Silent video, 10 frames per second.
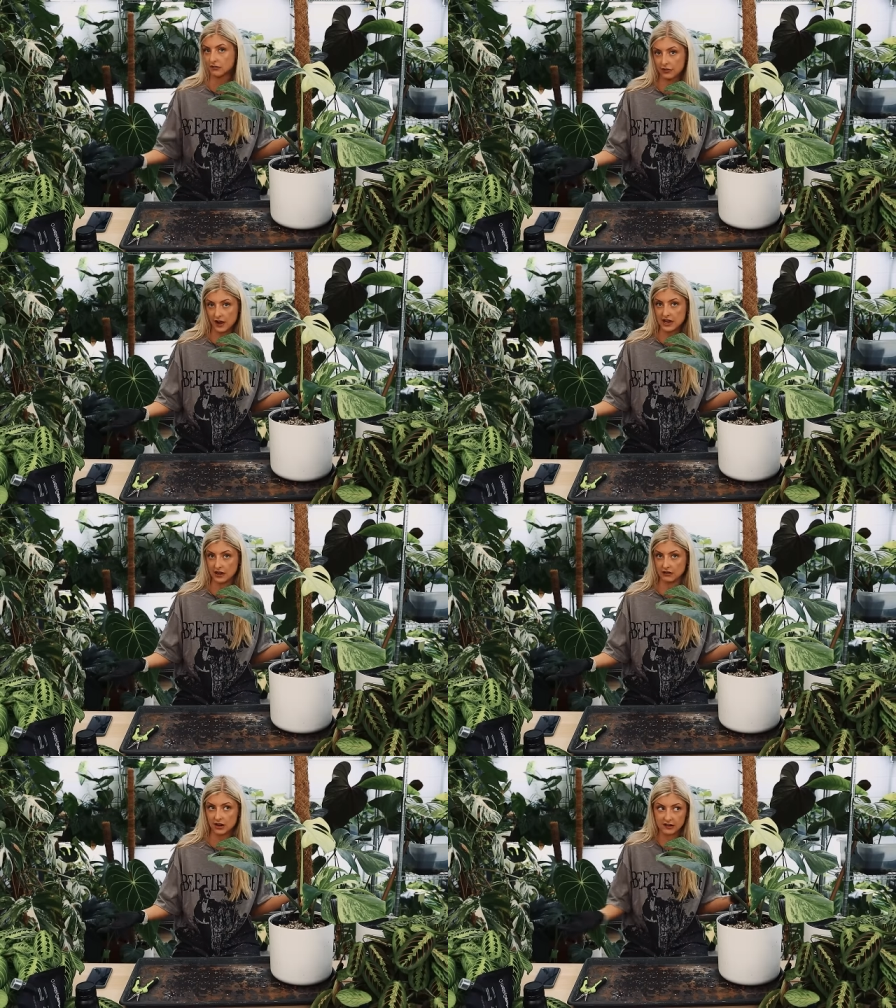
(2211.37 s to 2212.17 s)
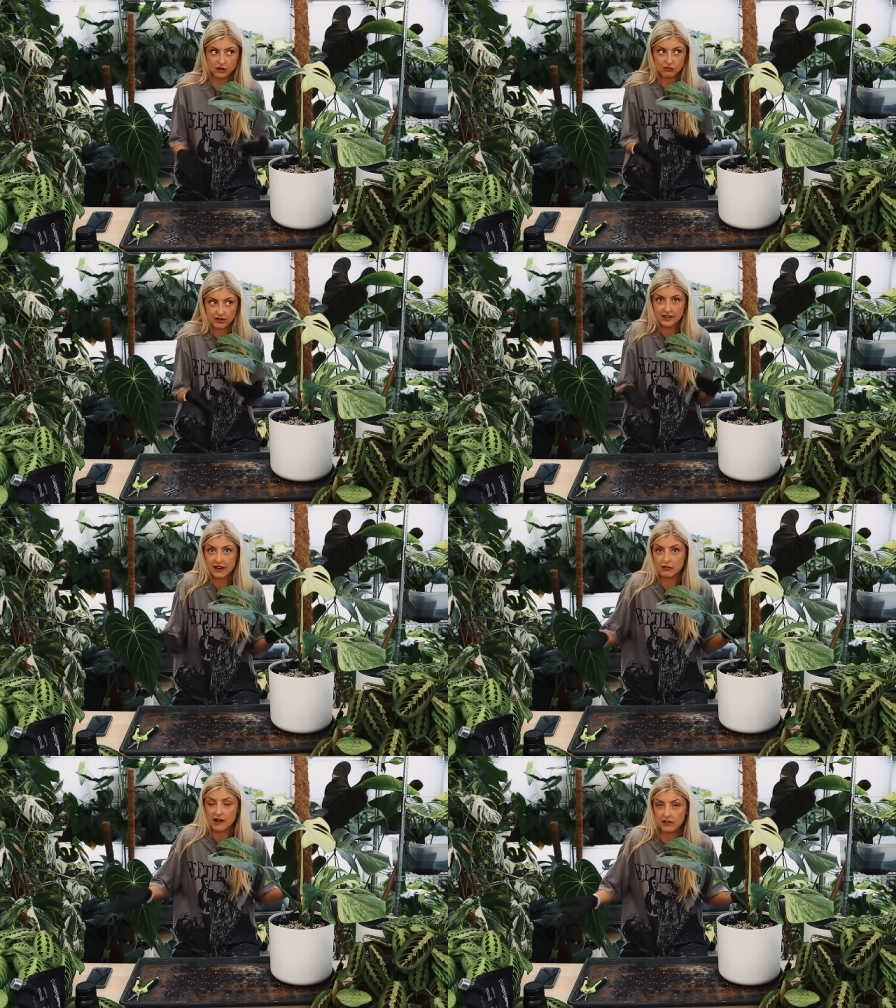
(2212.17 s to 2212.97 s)
Fine. It's not really
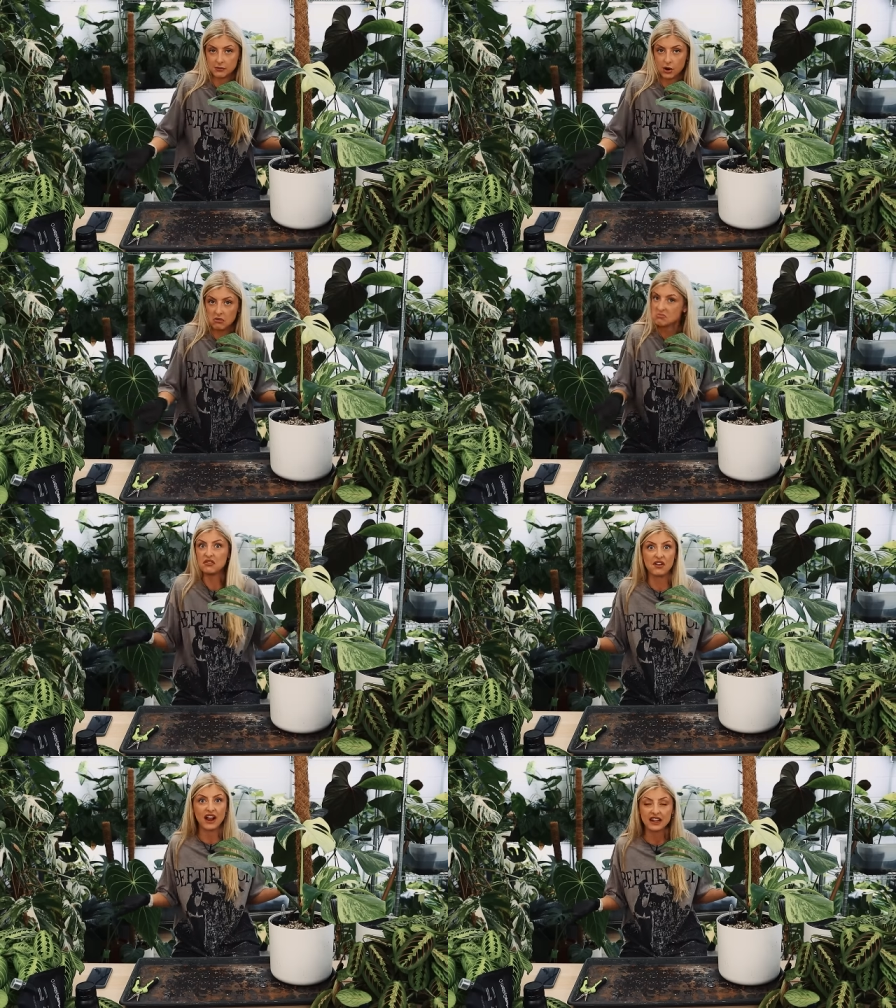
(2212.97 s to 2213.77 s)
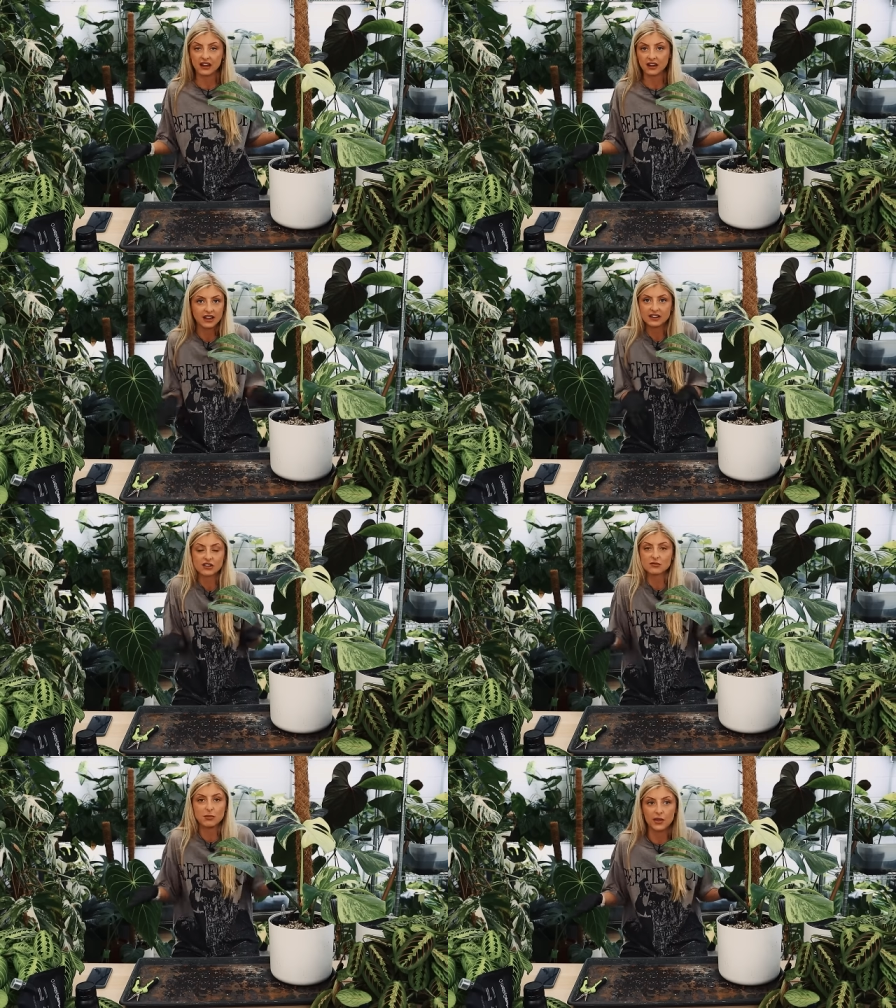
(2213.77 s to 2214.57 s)
that rare anymore. Fine it
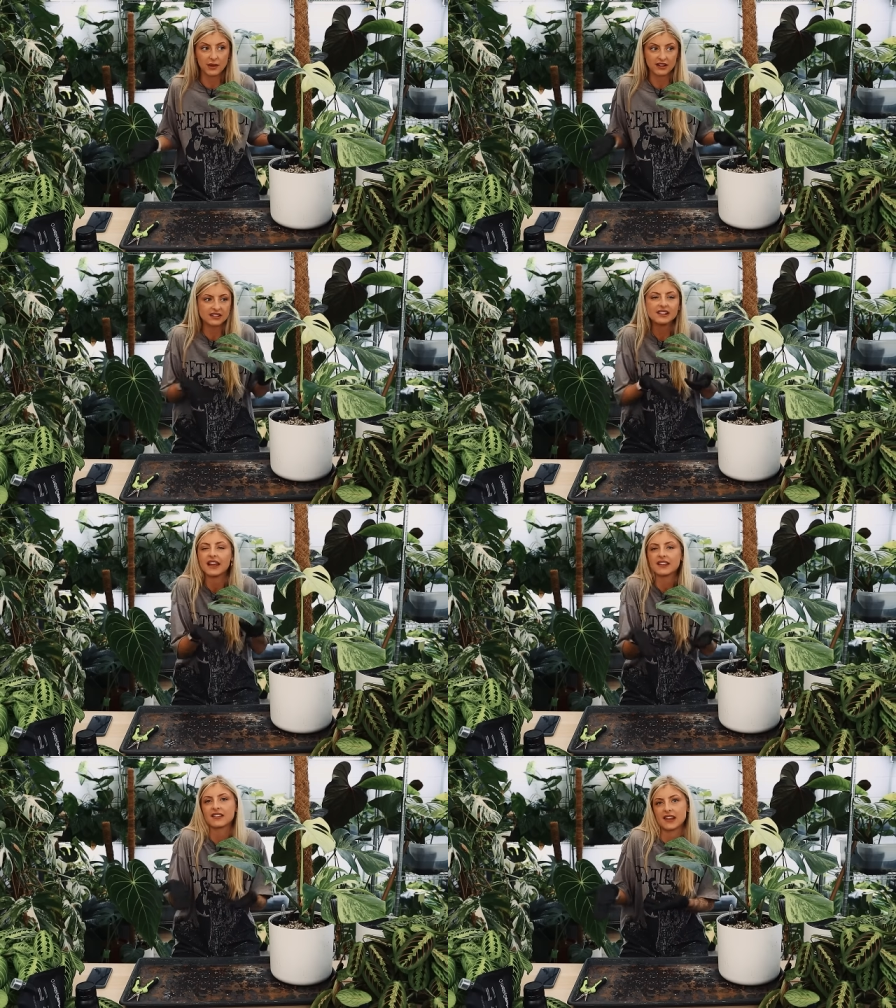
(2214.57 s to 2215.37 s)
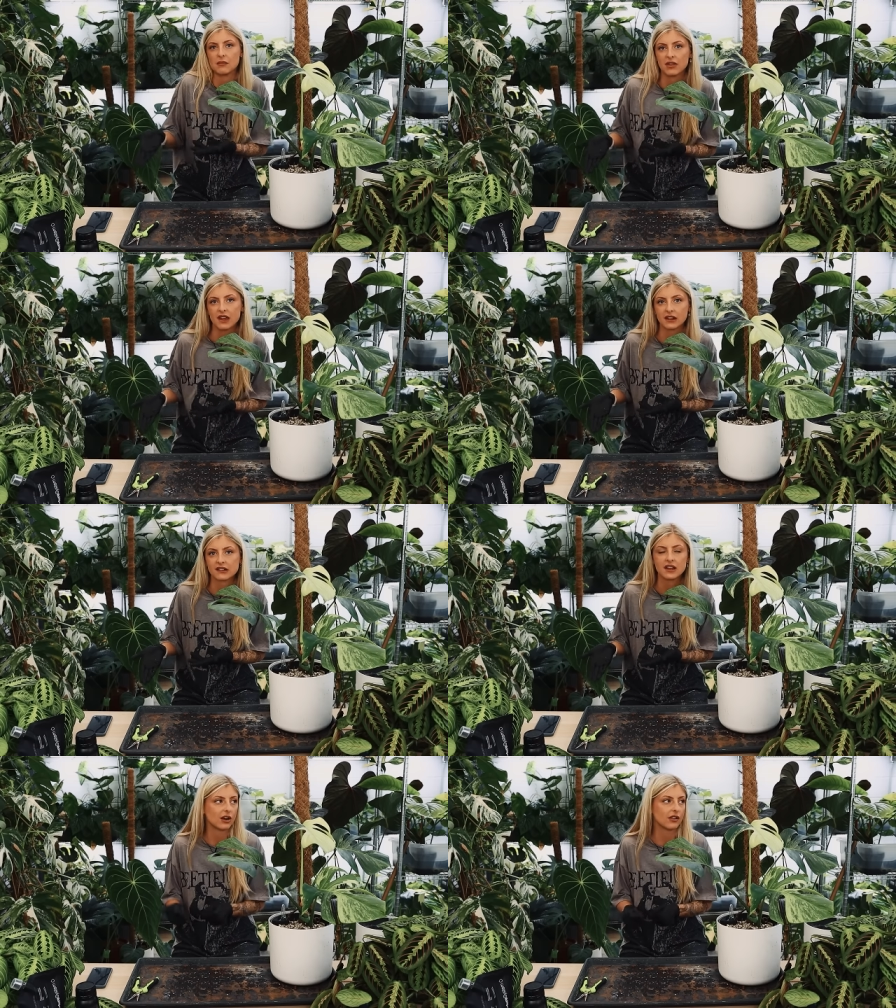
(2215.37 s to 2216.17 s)
doesn't bother me. I still like the same
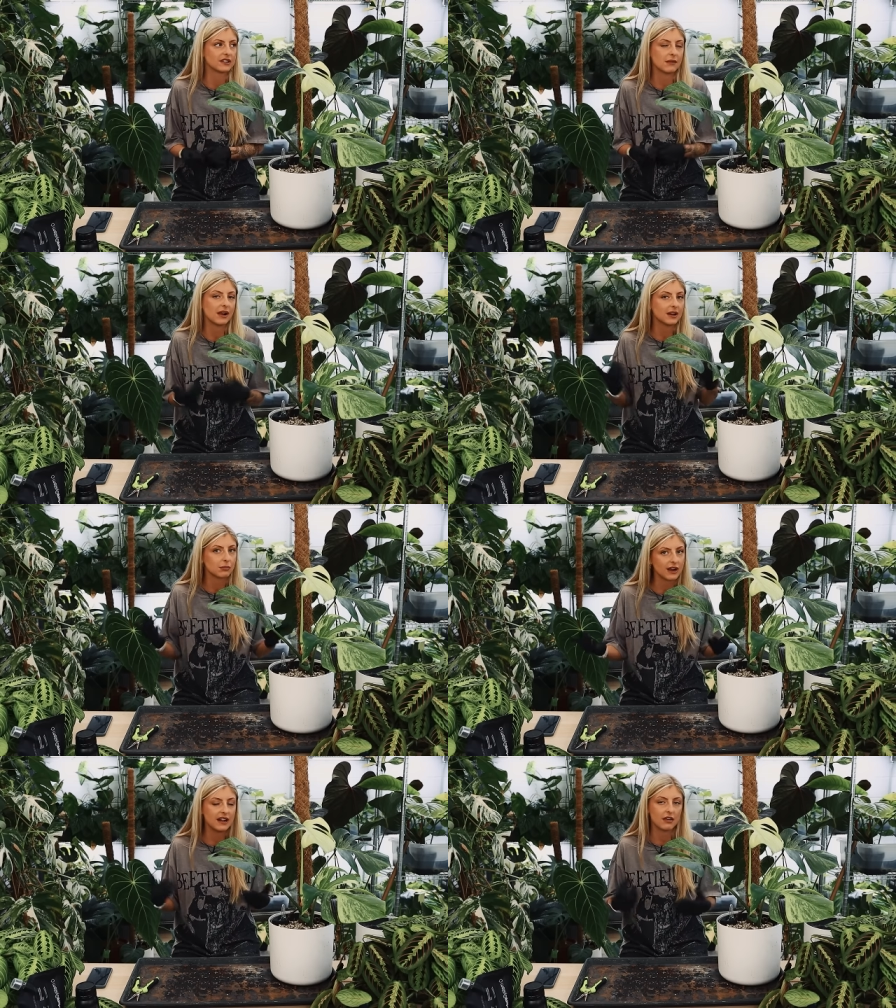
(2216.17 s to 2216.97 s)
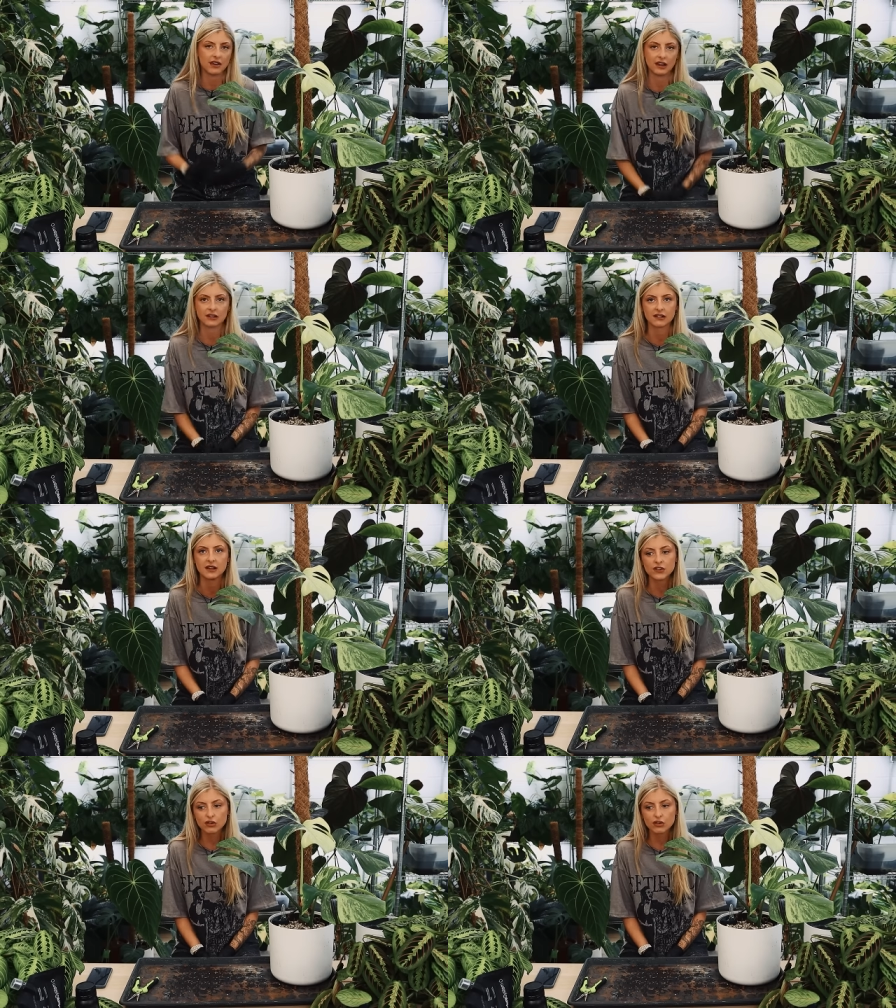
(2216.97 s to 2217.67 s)
things. A lot of the time I like plainer things.